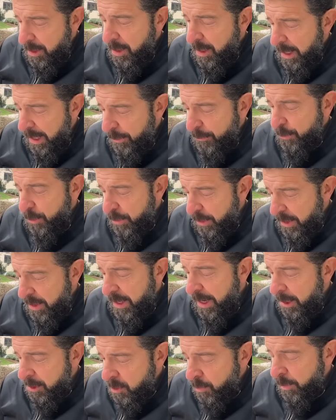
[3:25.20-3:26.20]
after the
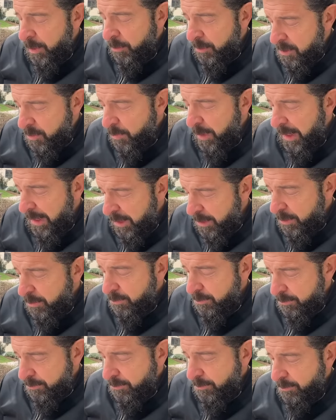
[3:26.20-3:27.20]
announcement was made
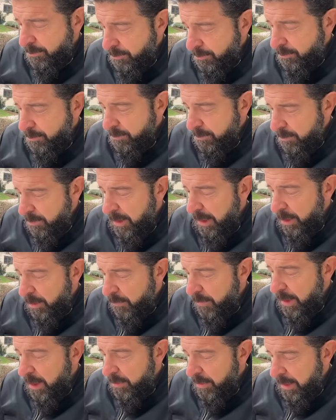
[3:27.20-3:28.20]
that
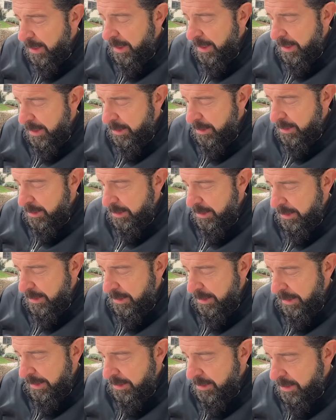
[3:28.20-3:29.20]
Navalny had
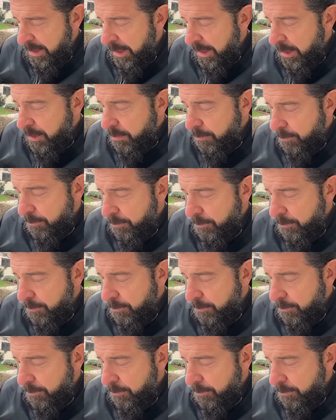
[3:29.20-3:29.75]
died,